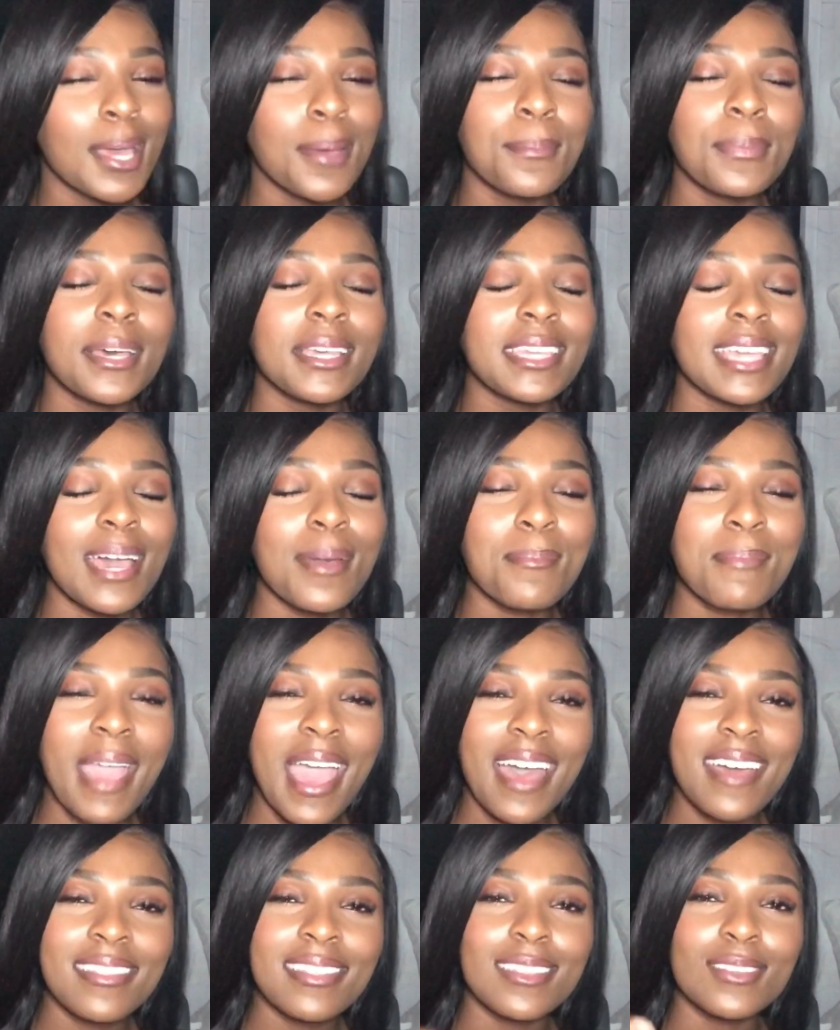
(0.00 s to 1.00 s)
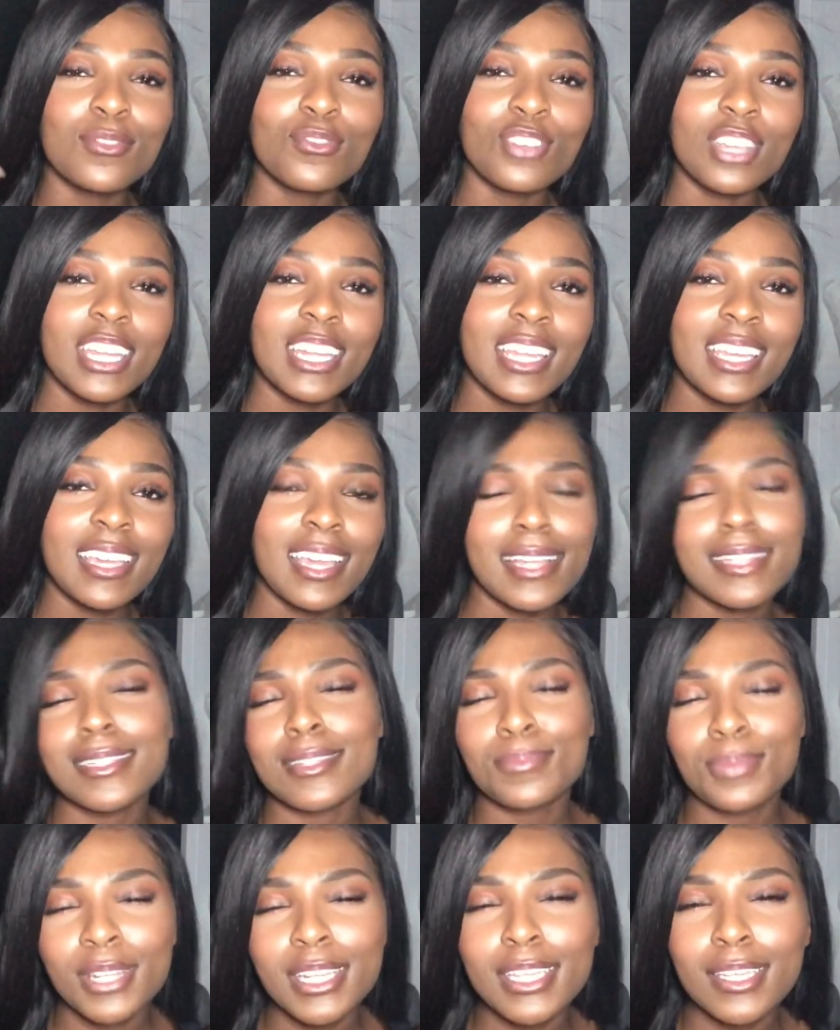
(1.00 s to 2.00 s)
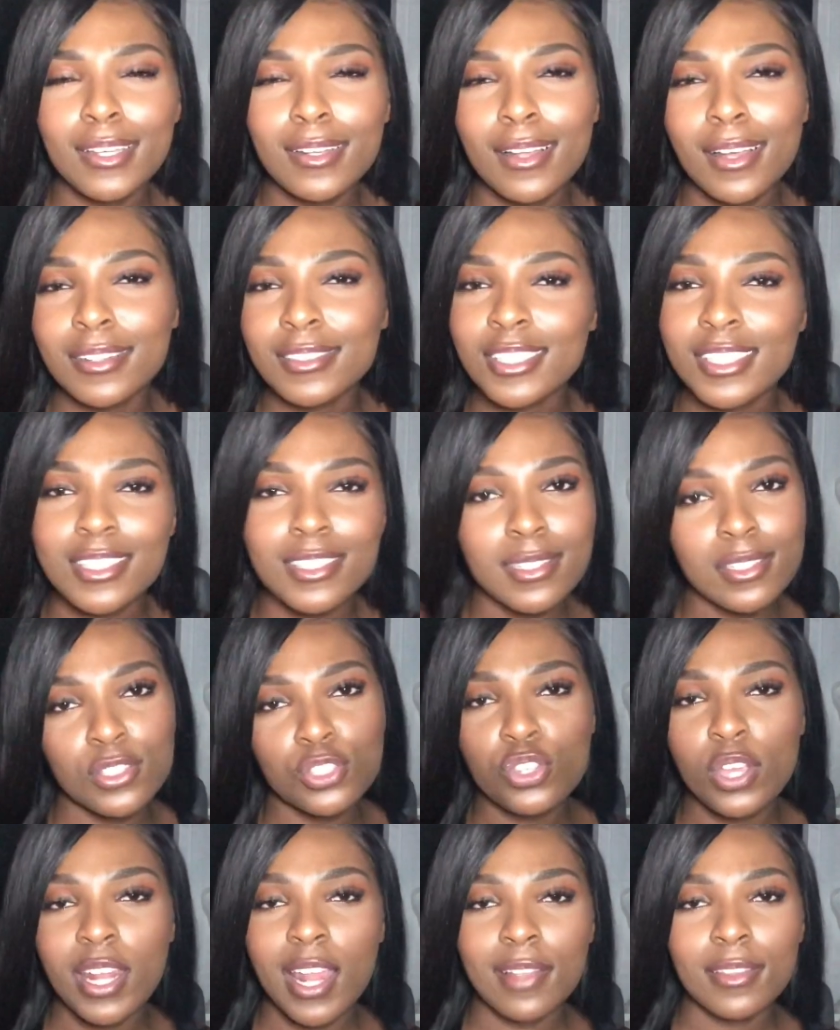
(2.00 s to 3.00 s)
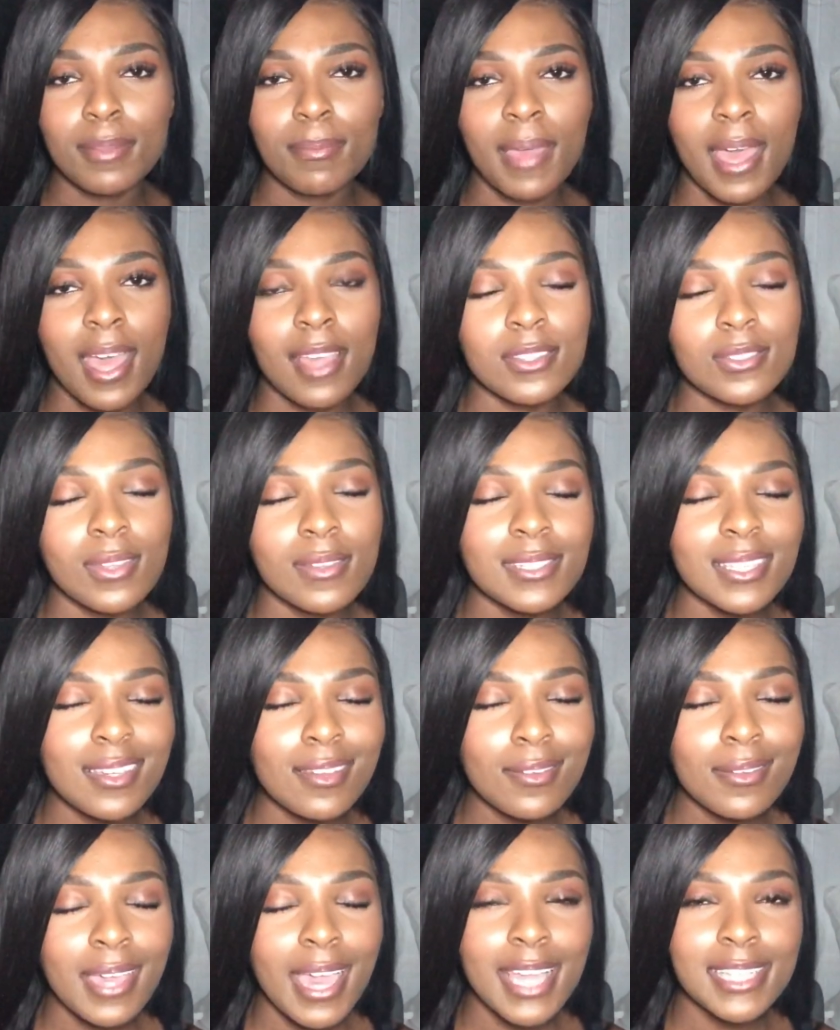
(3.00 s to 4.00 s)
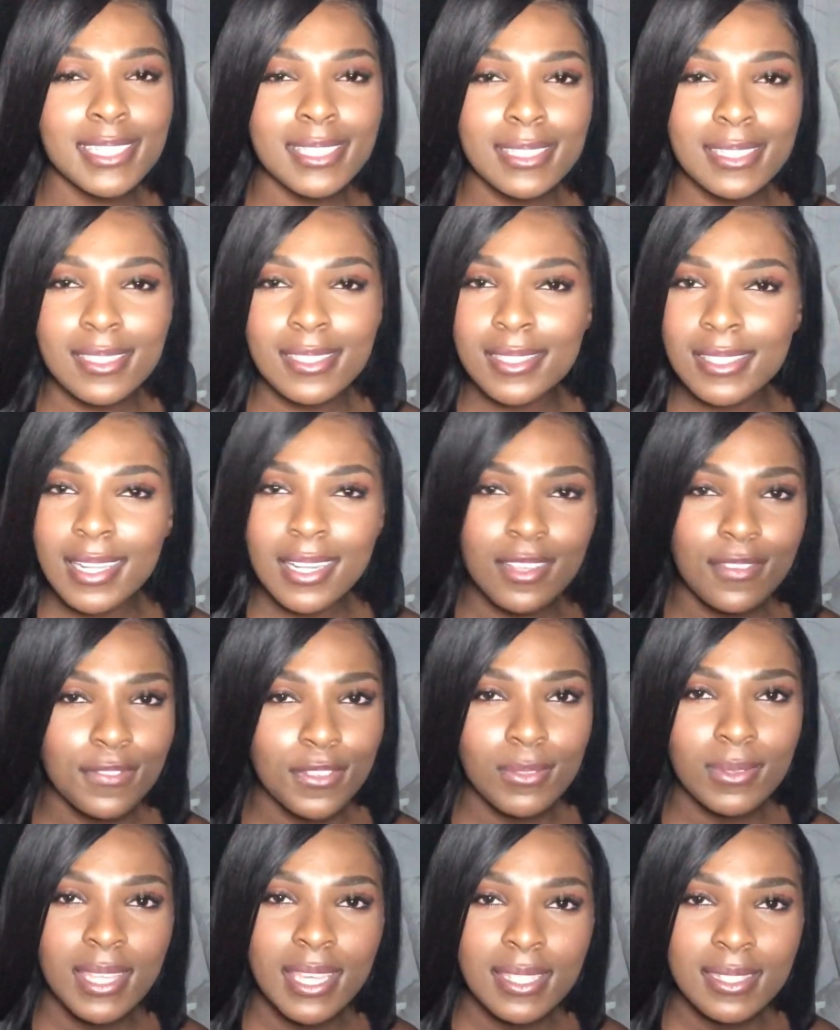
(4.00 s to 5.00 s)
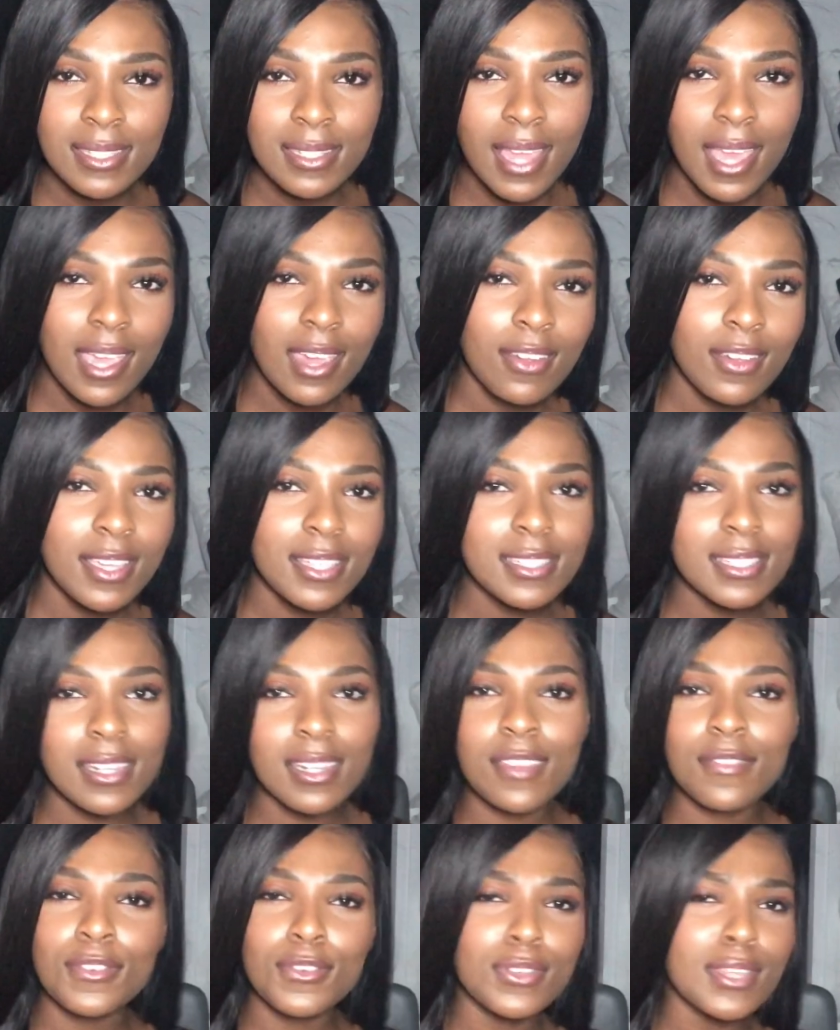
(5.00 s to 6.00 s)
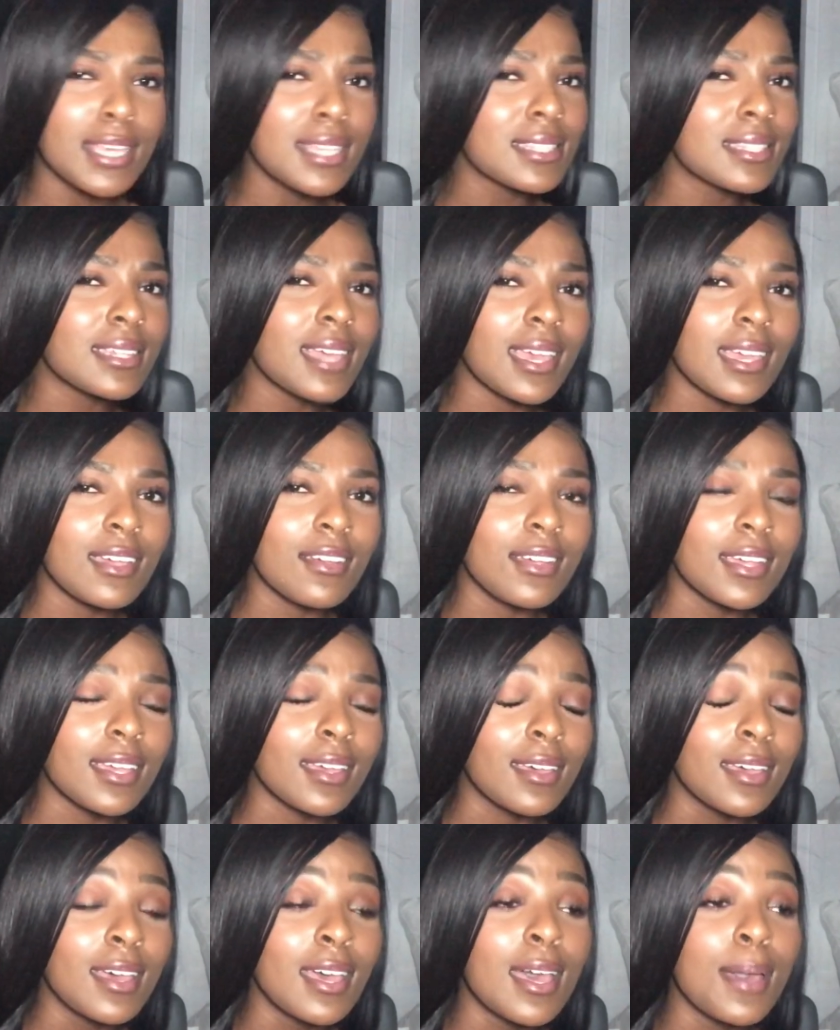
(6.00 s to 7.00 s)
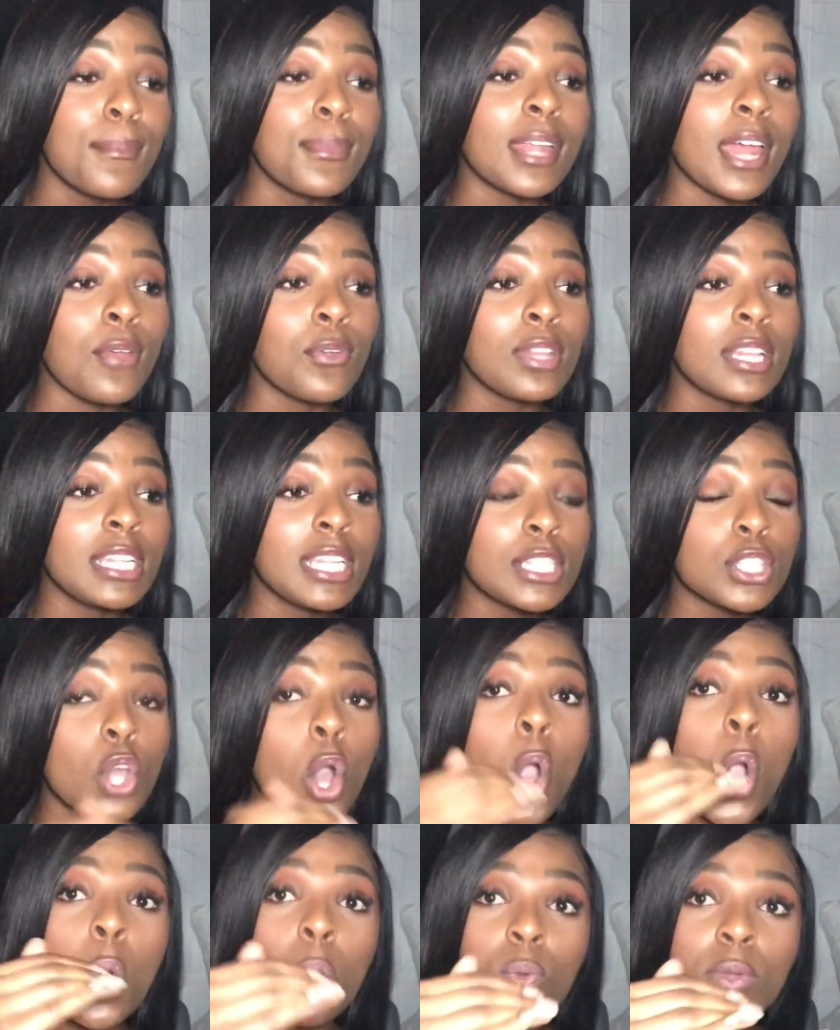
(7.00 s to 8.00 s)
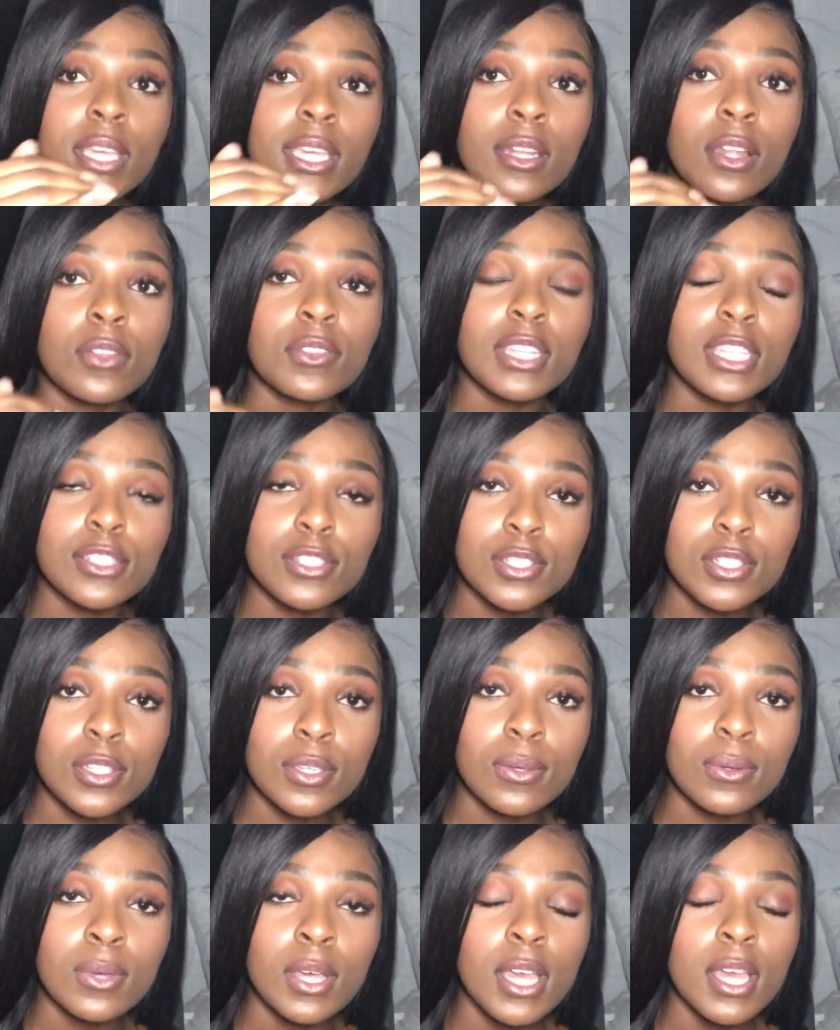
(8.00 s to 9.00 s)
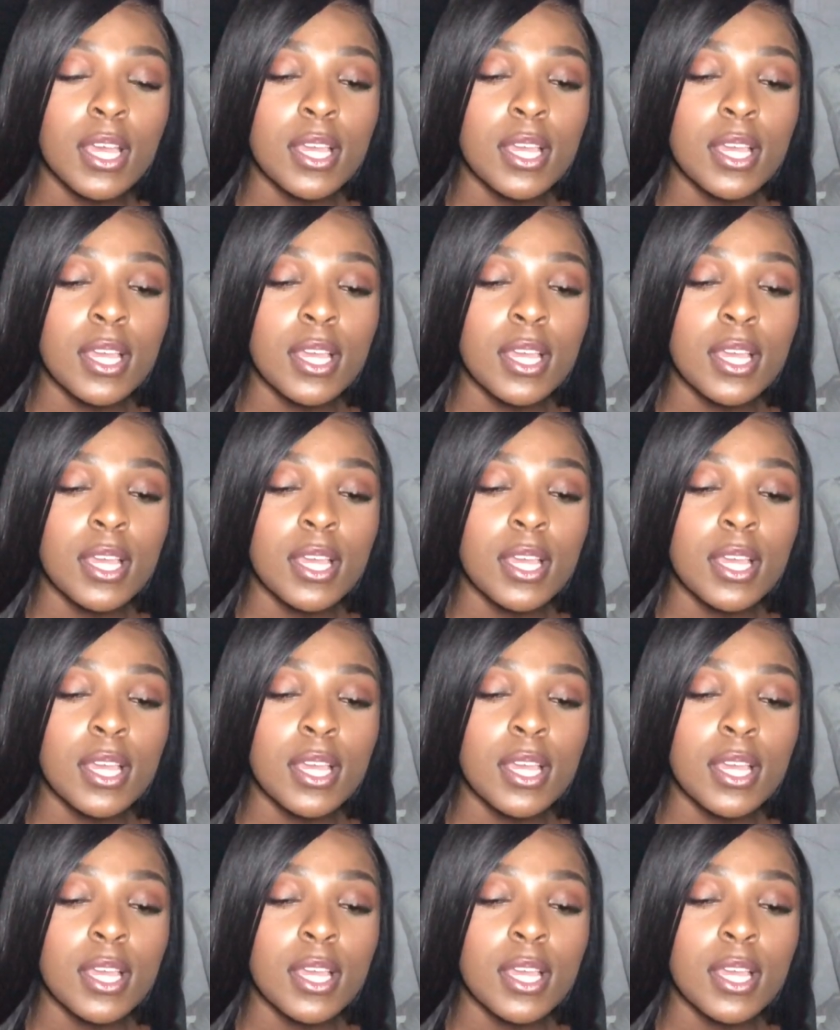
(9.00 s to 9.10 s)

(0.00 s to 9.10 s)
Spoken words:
But yeah, math and reading I did pretty good on, just straight out the bat. So I was like, okay, I just need to study a few things in that area, study a few things in that area, but I really need to hone in on these two.